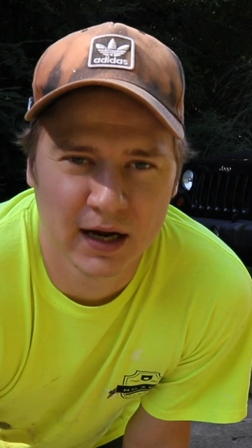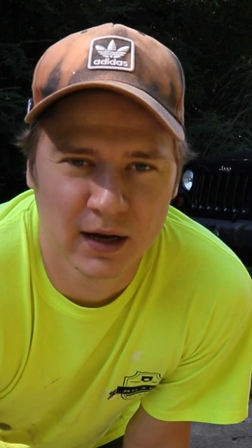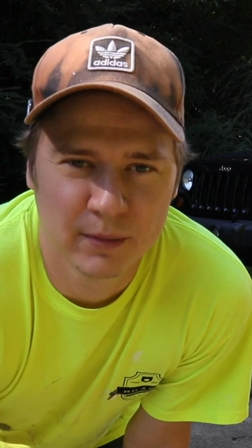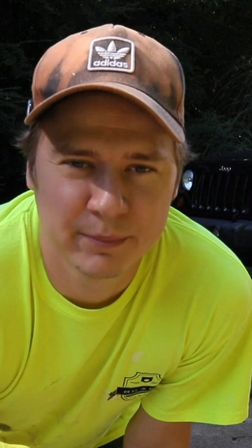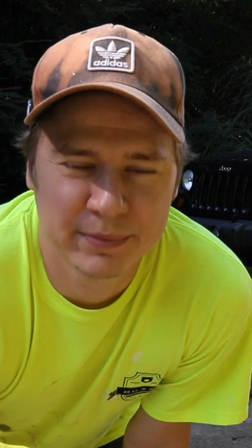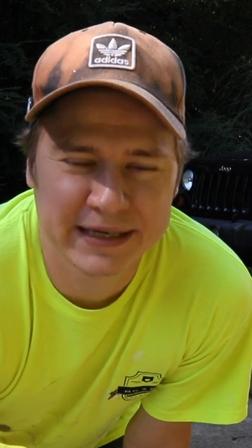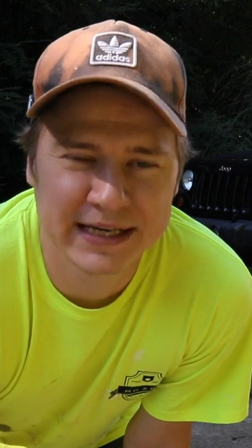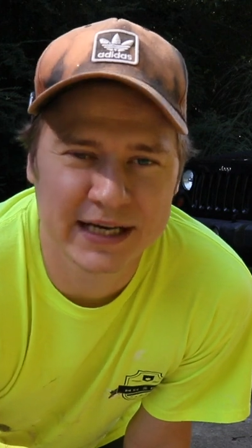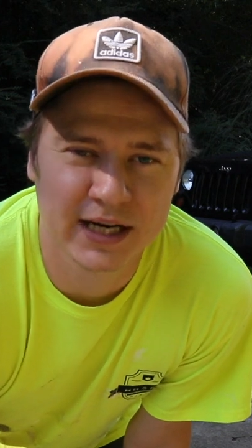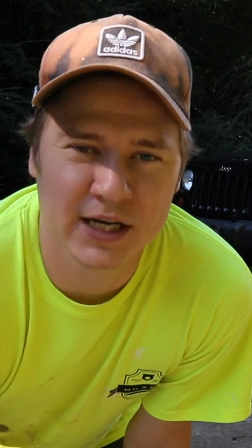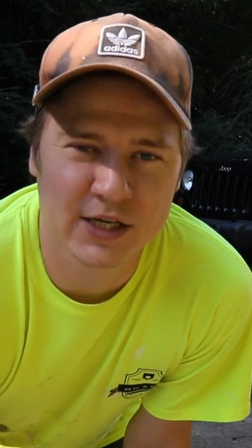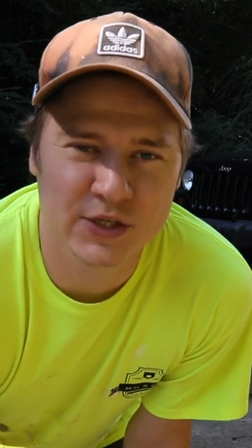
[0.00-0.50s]

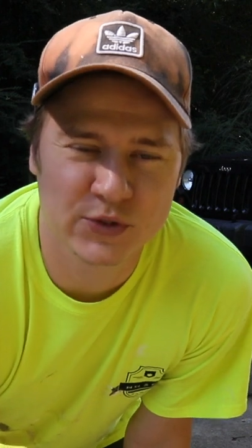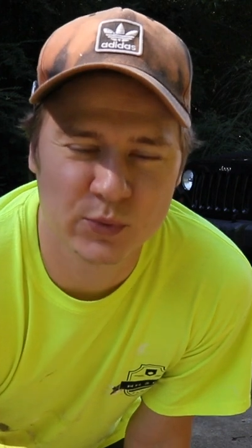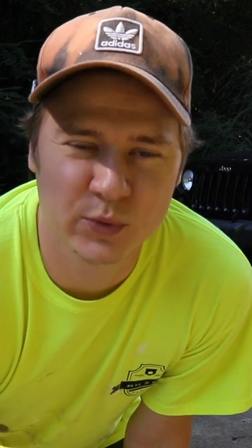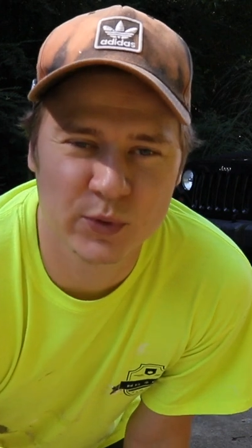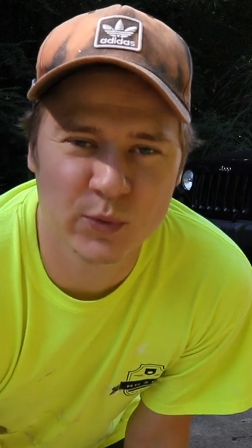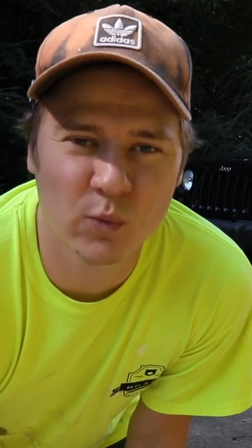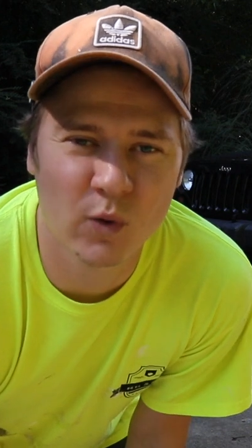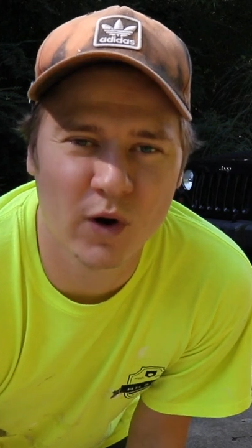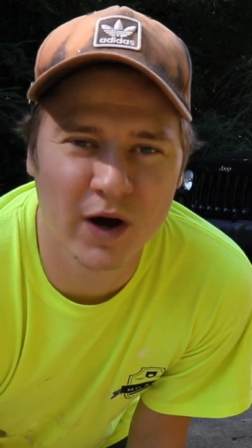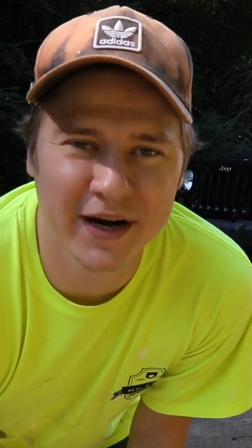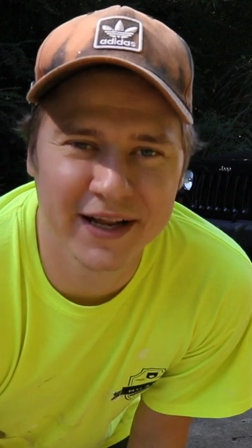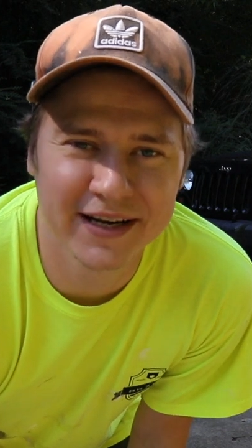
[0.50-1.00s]
because we
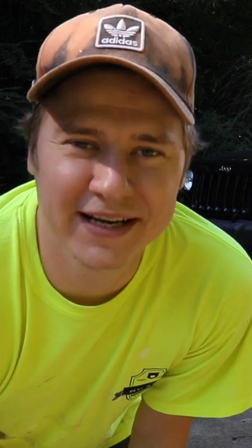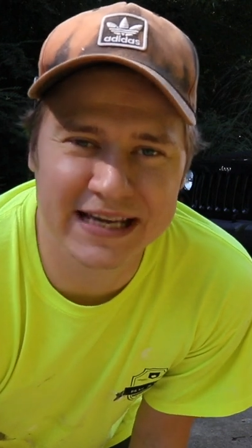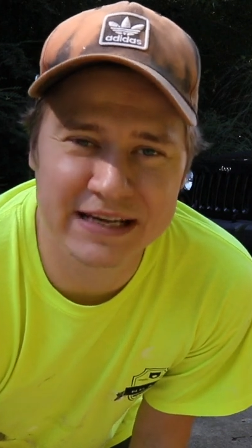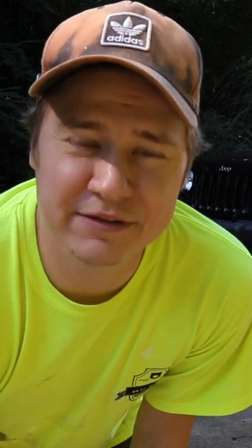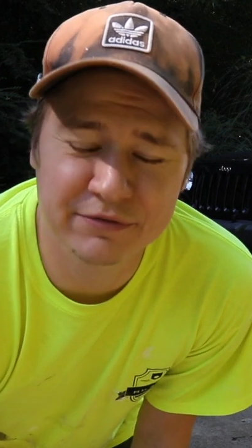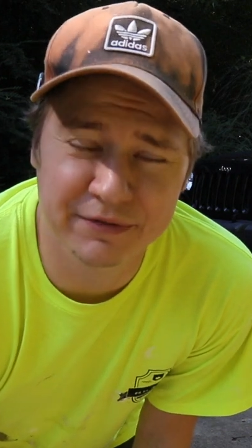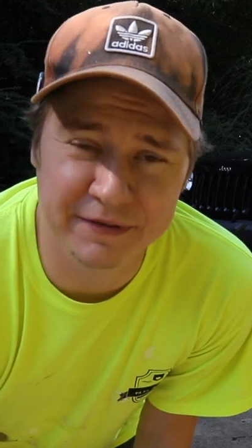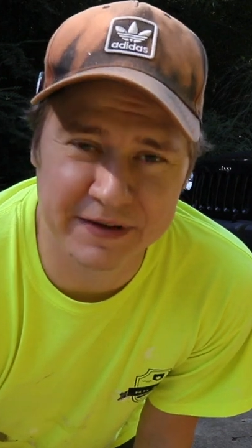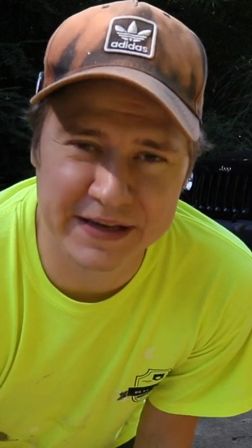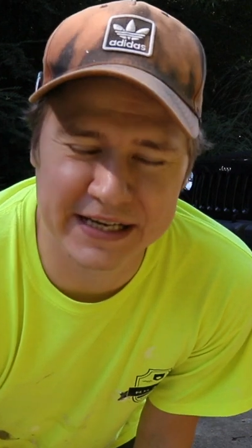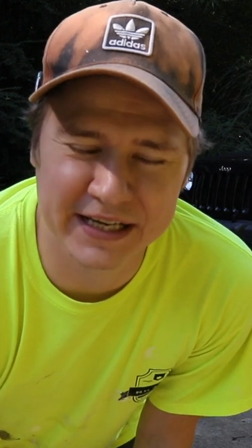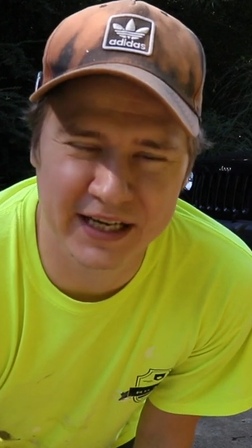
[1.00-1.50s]
wanted a
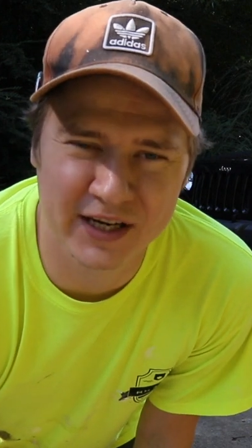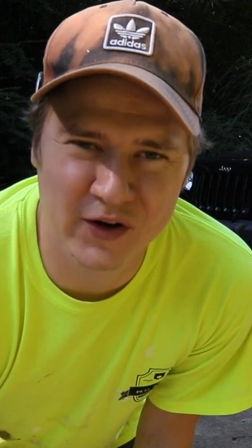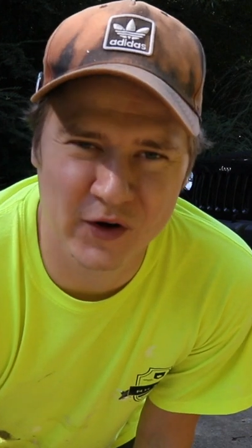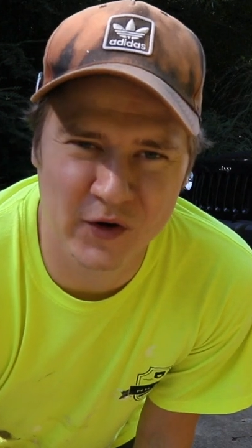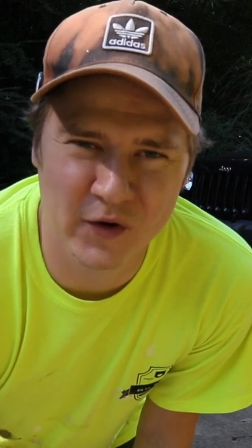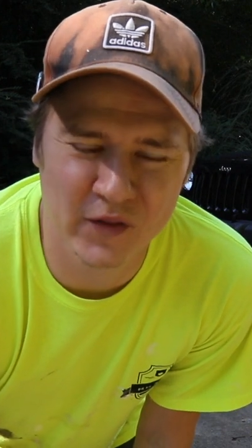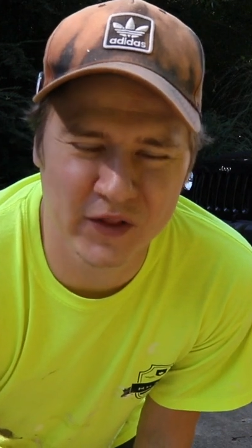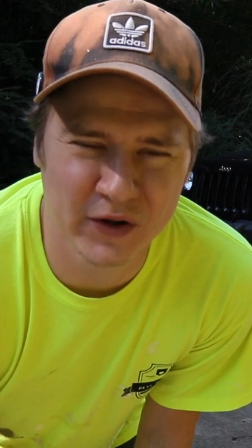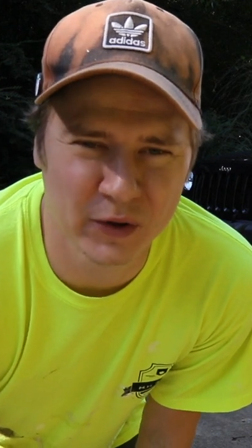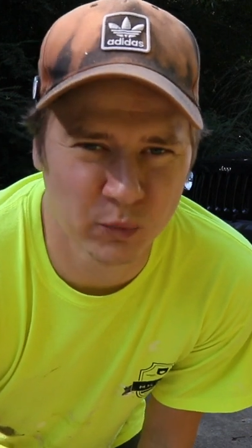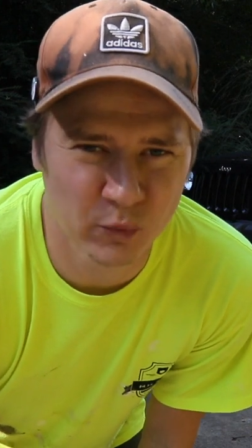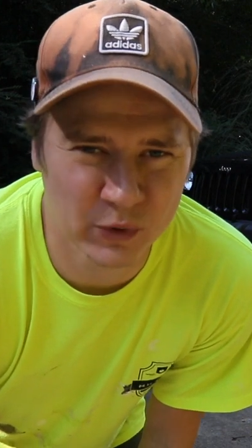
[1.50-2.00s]
vehicle
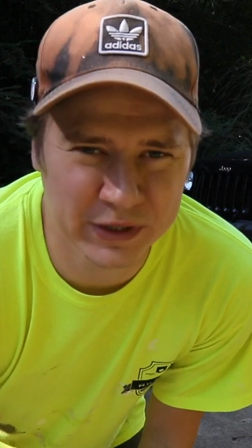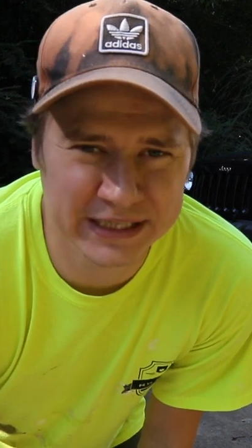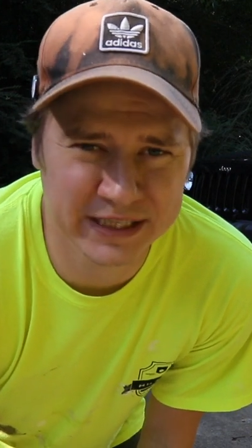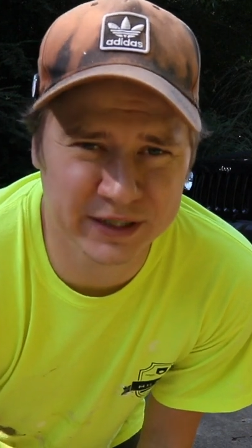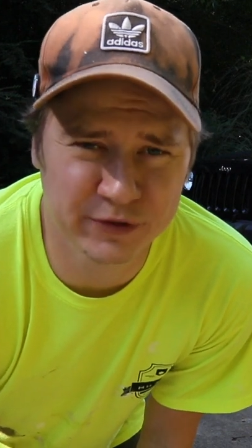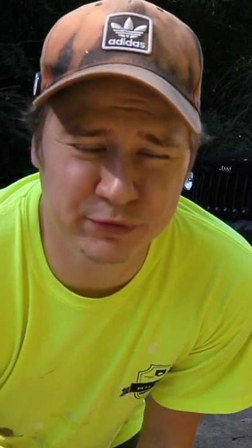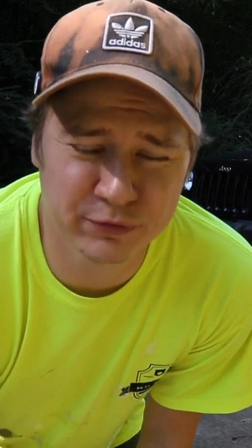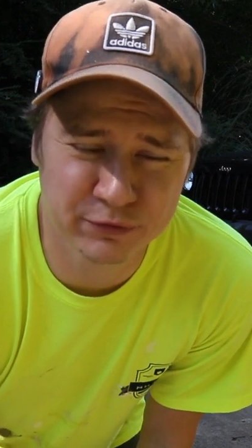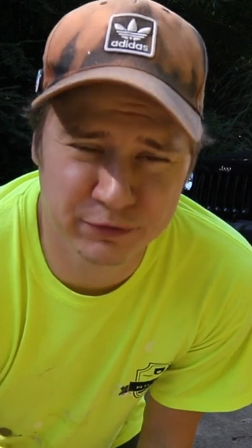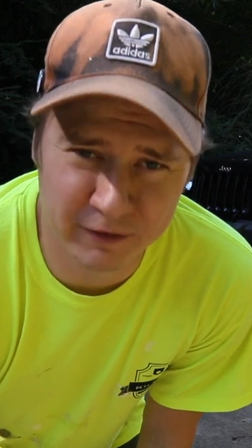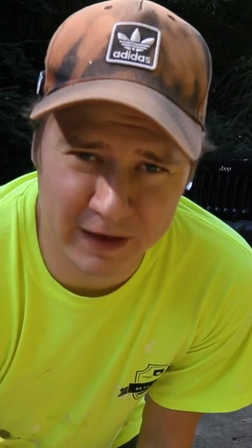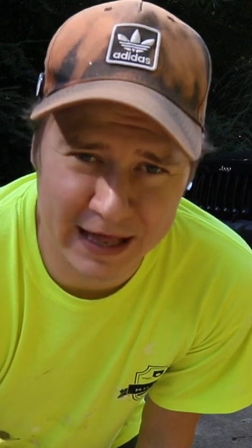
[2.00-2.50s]
that we could
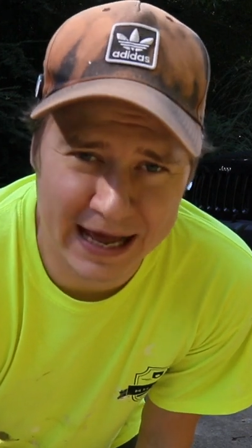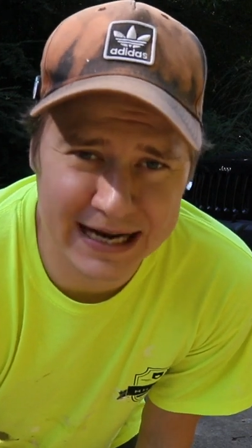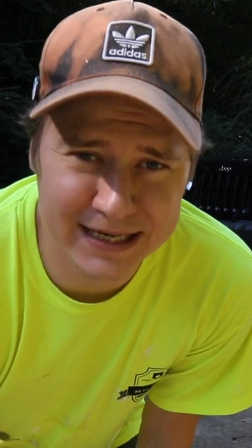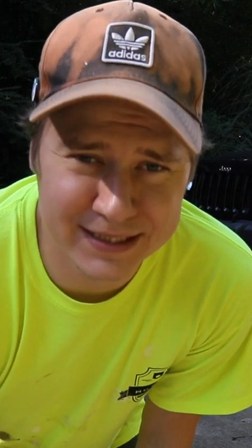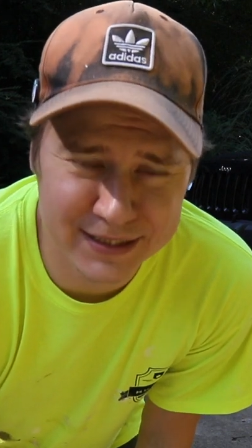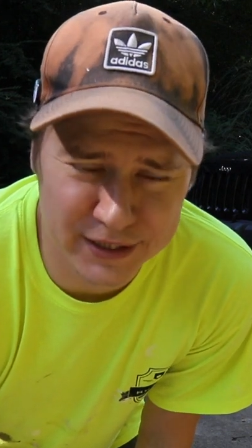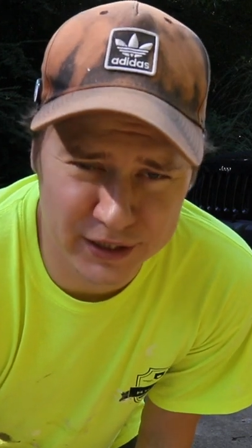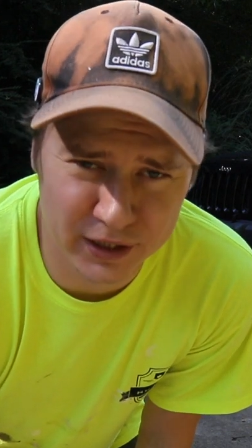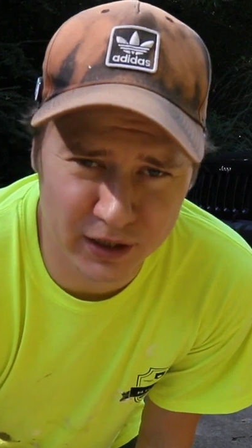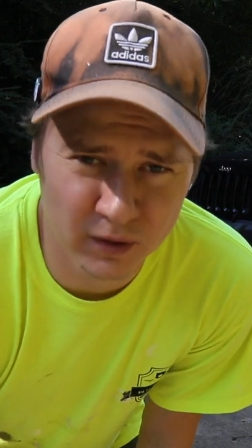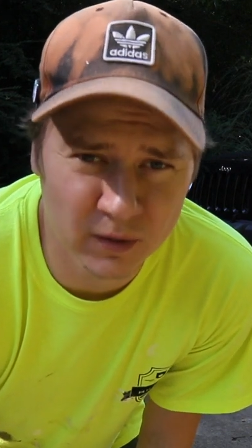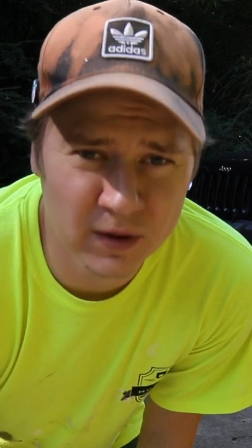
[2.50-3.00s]
flat
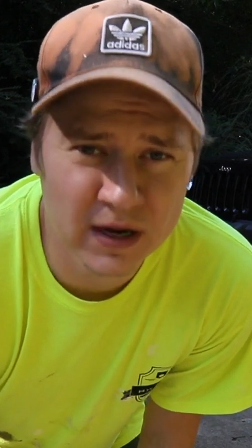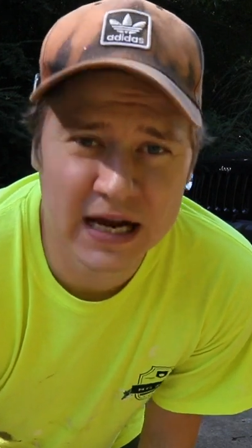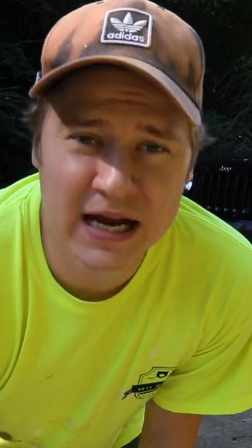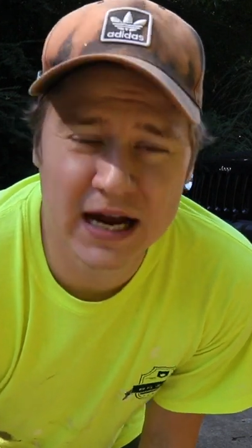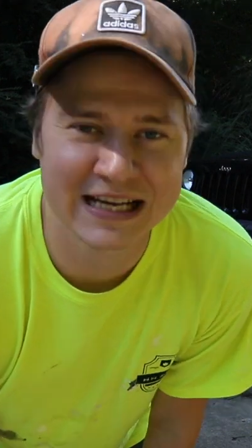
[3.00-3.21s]
tow.